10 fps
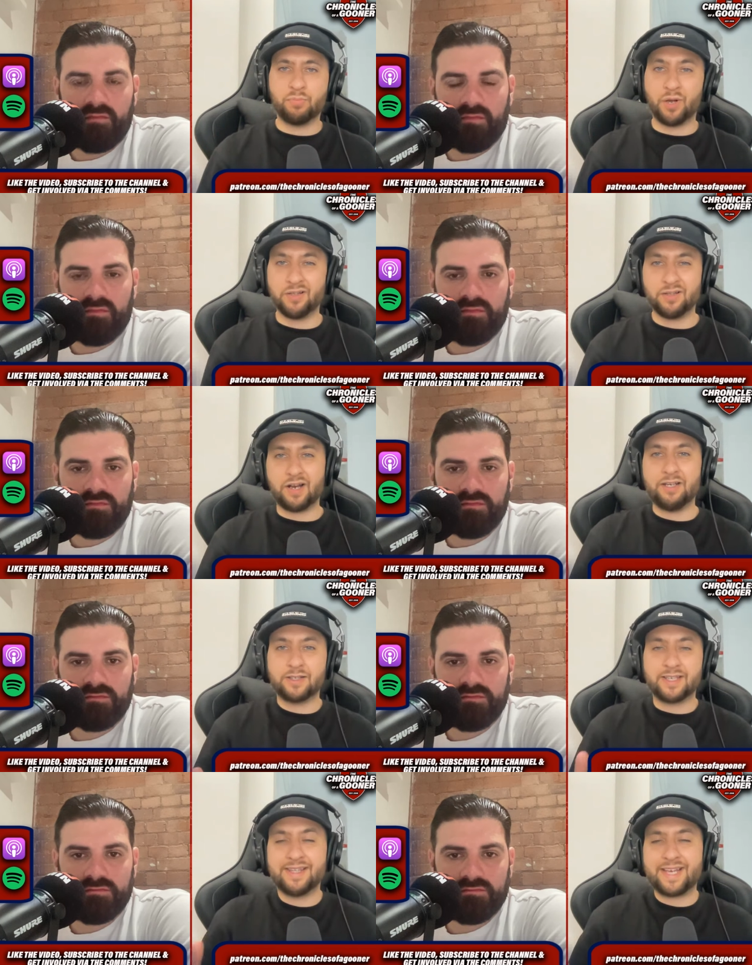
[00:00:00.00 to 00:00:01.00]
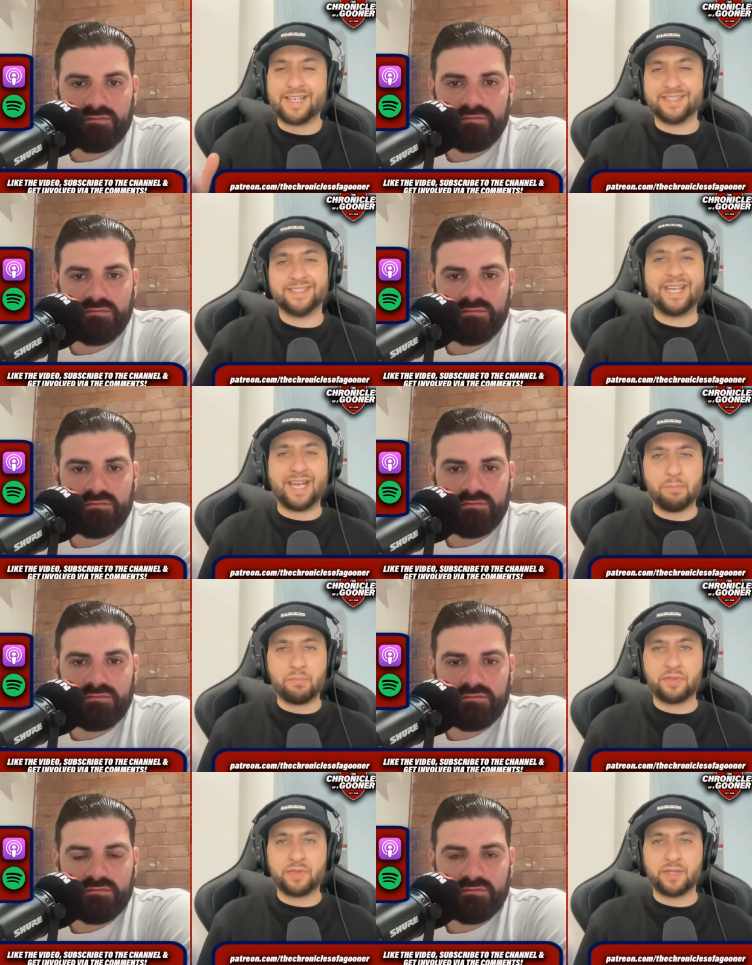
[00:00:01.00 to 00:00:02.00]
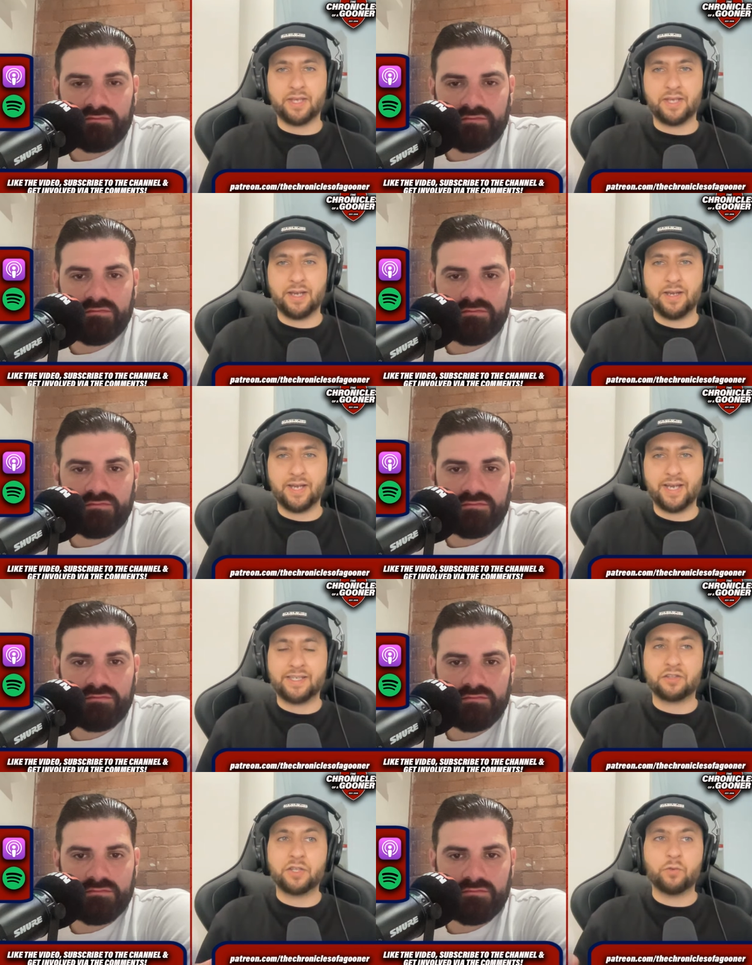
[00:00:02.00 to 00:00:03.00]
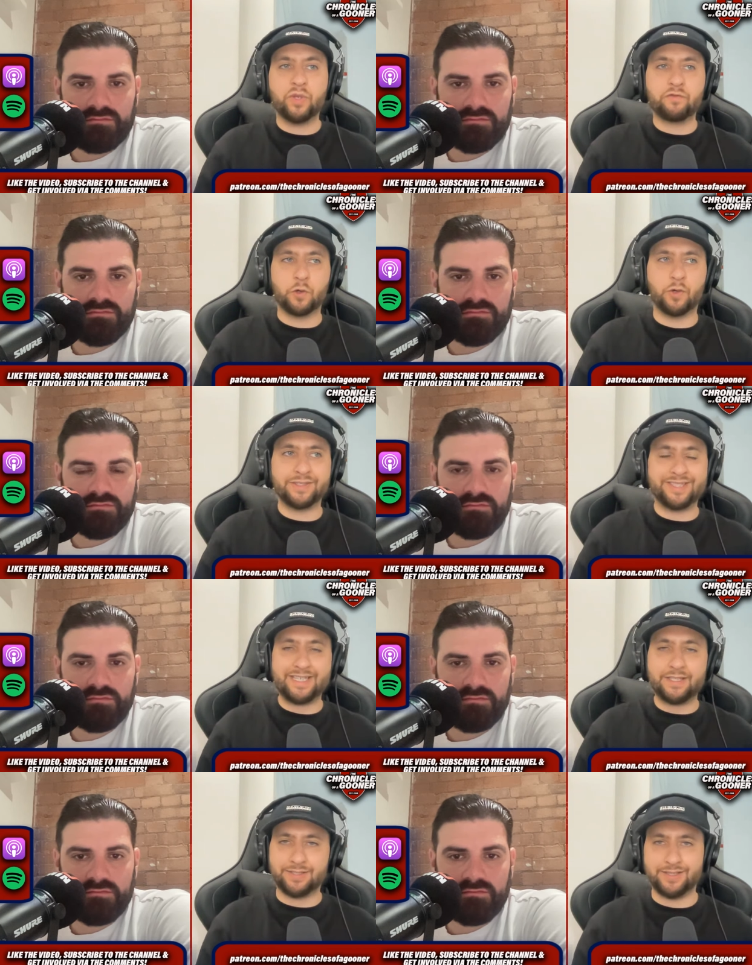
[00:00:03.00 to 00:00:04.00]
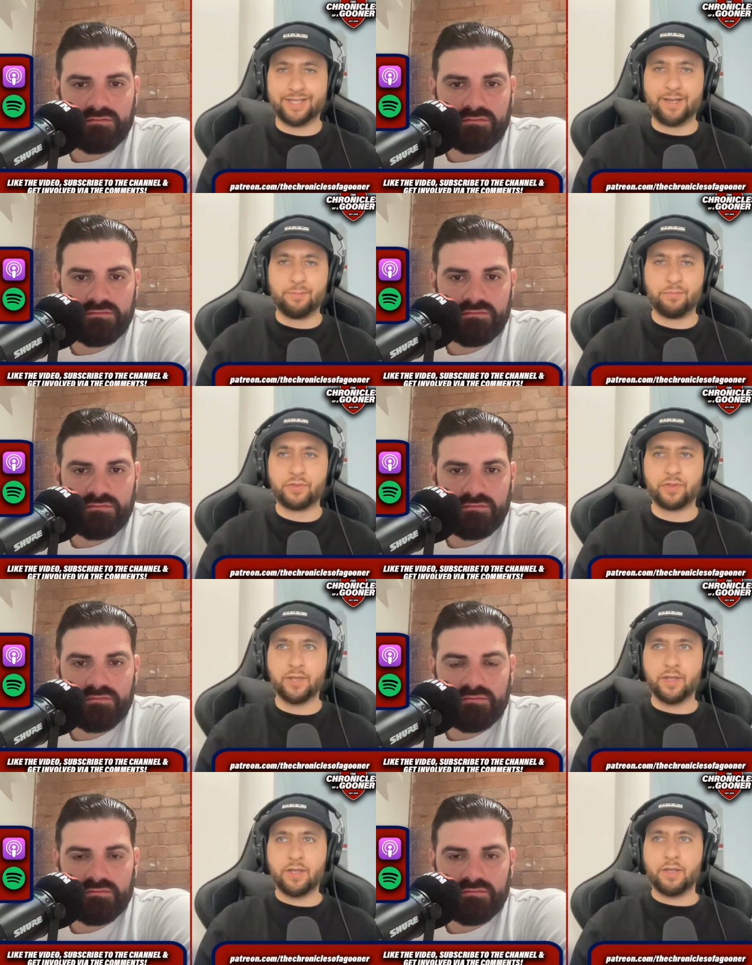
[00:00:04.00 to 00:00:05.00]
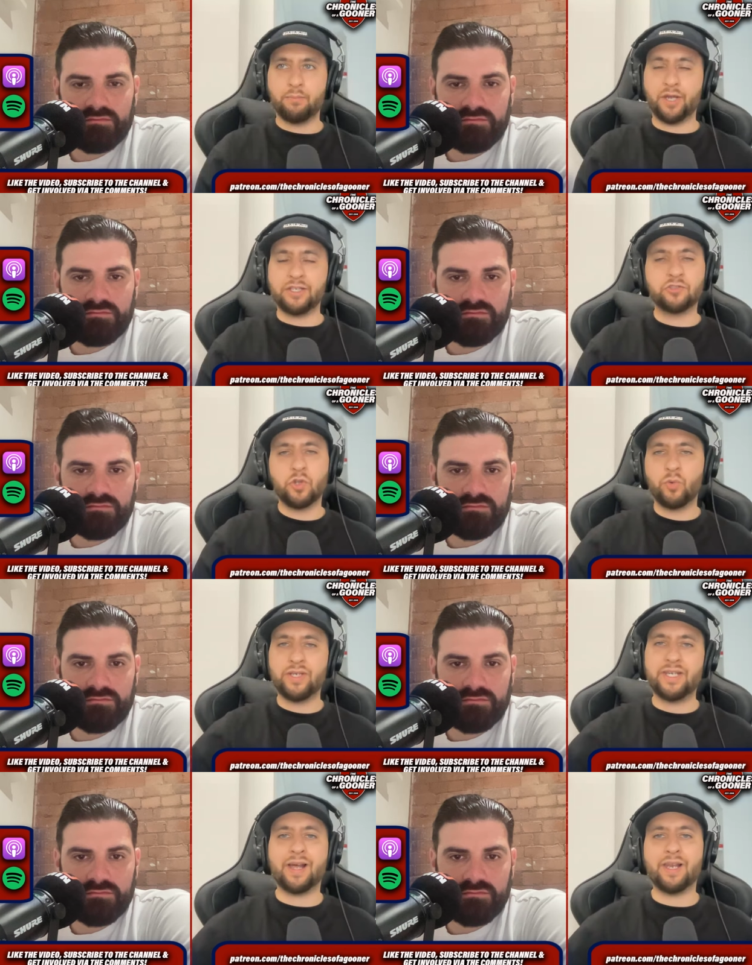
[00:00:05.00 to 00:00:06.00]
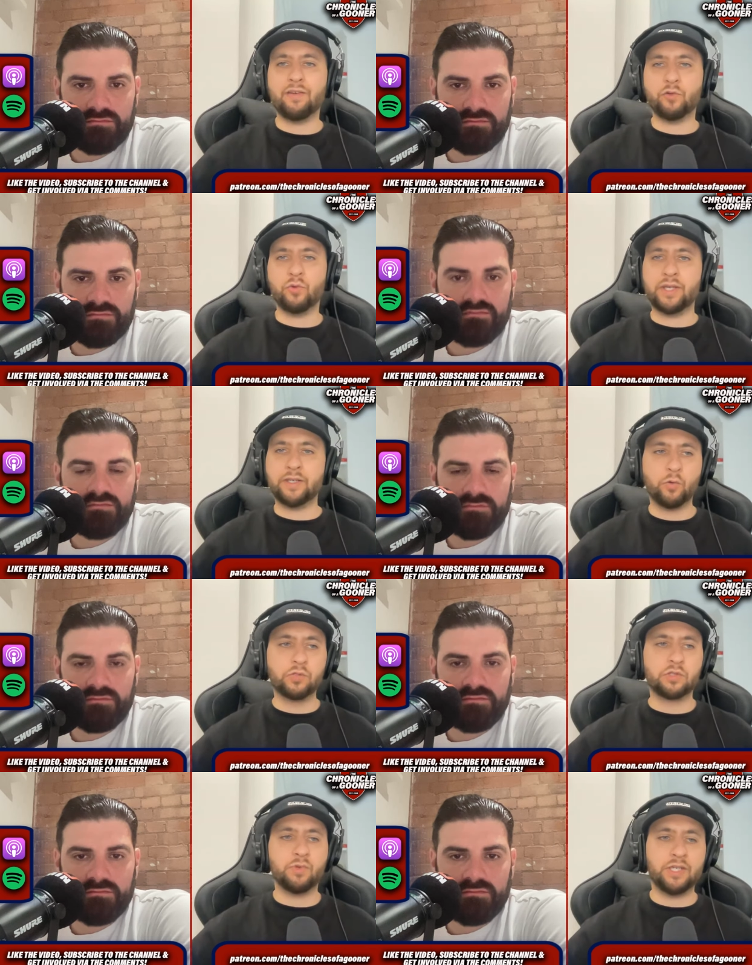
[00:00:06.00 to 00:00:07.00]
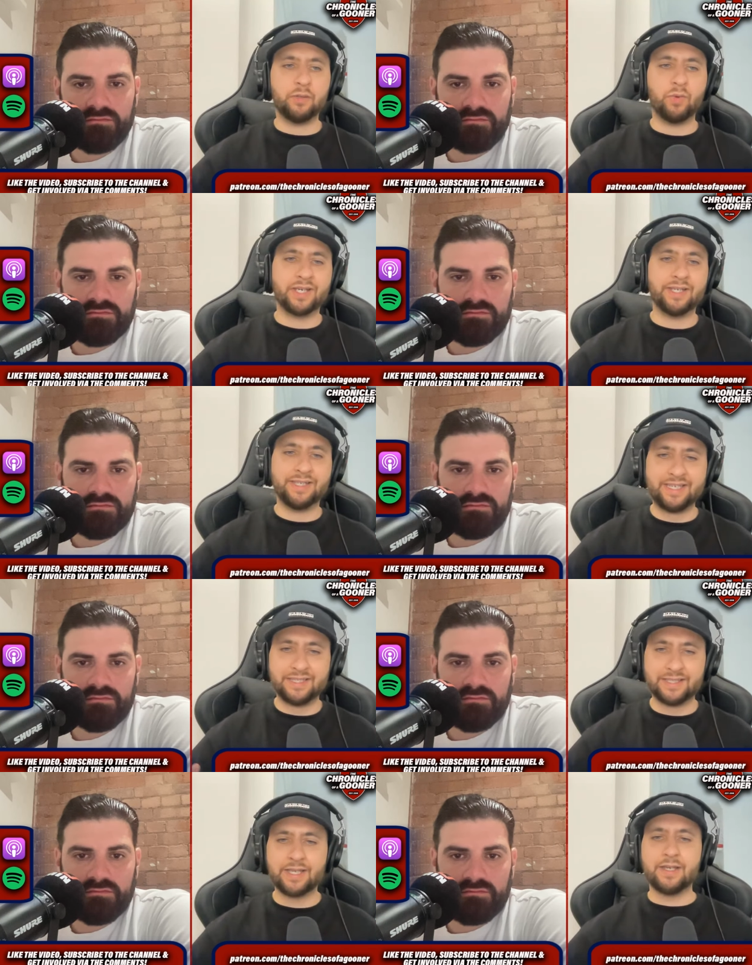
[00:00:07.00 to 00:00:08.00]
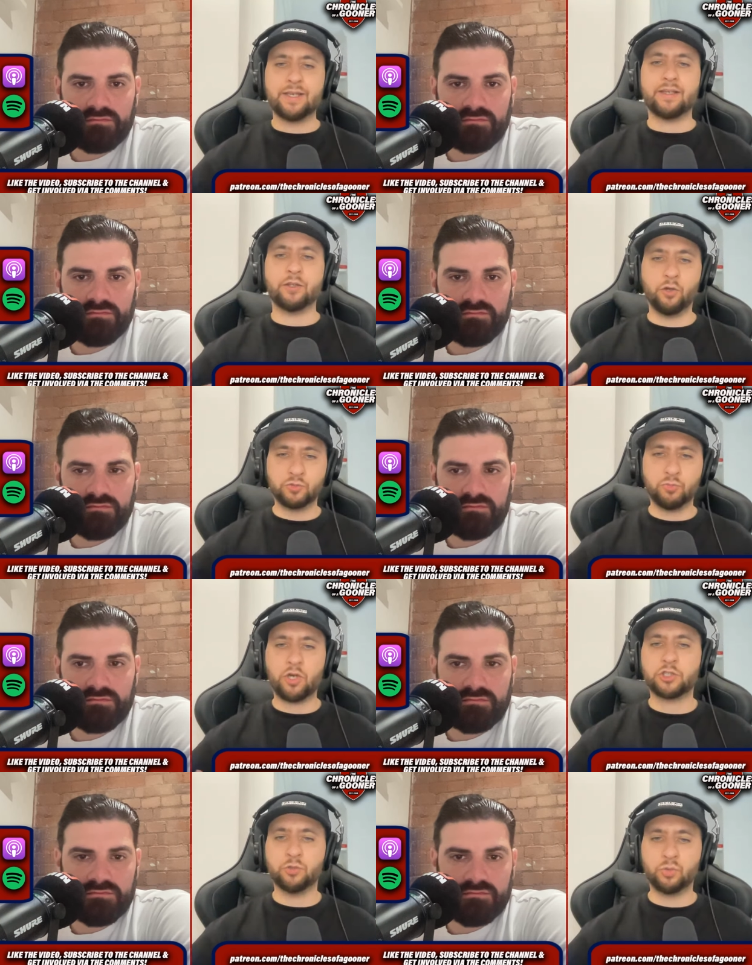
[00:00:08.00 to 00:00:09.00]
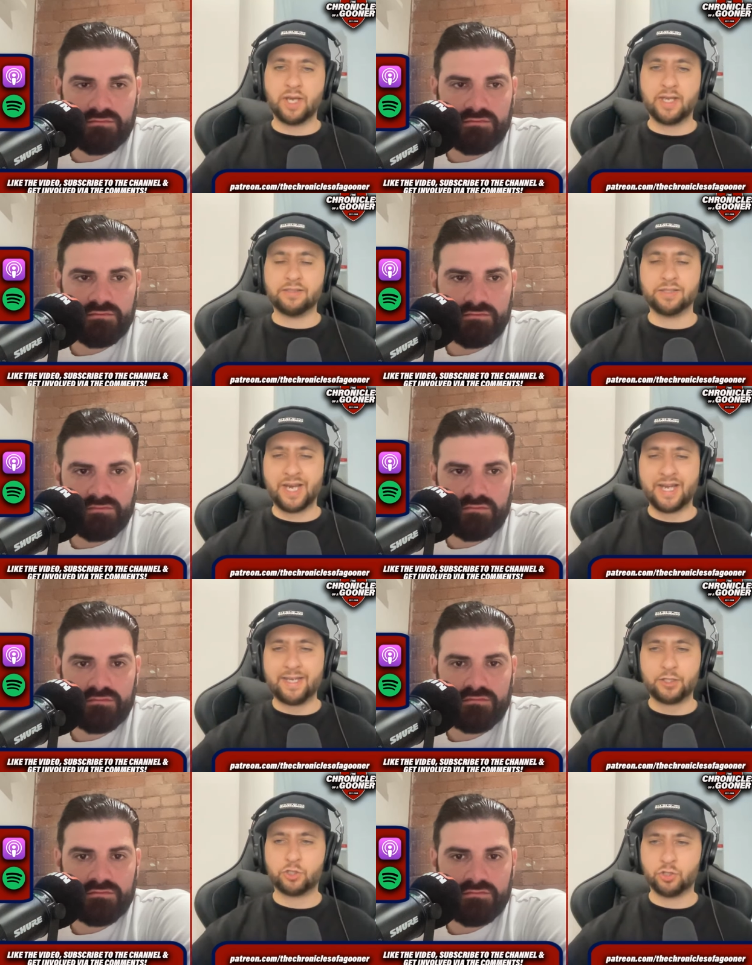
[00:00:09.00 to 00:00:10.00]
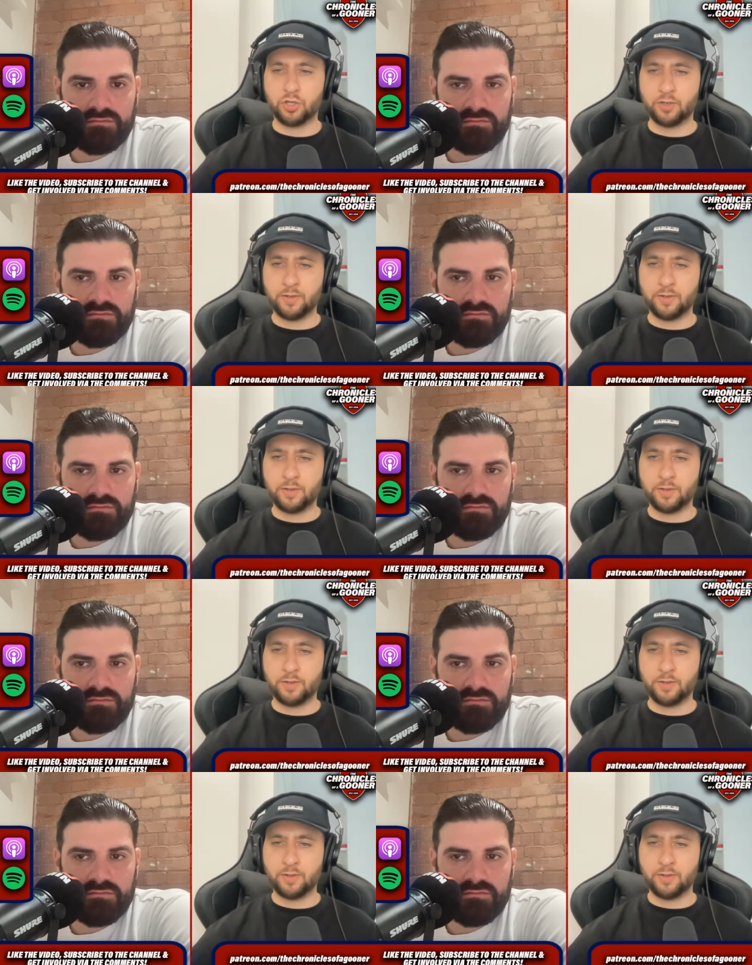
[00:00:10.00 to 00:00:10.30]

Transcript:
Speaker 1: But I look at that as depth, uh, and then I think we've got decent depth, but it's nowhere near that level. And ultimately, we're going to need those marginal gains, that extra